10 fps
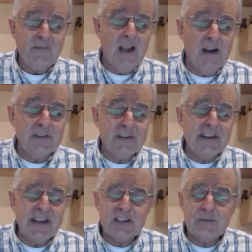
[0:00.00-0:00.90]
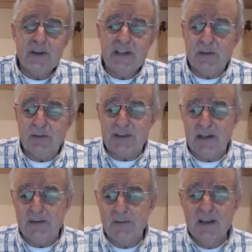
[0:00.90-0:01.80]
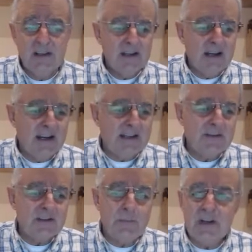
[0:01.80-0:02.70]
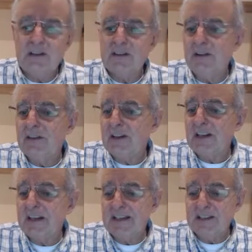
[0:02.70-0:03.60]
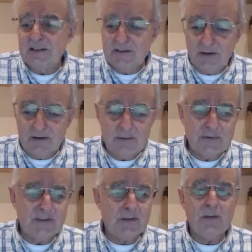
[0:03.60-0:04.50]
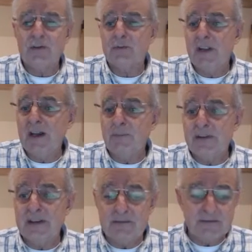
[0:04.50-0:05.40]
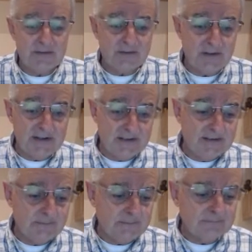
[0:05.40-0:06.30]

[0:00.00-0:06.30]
over the next week or so give us weakness on the Canadian dollar, which of course will help with our other trades.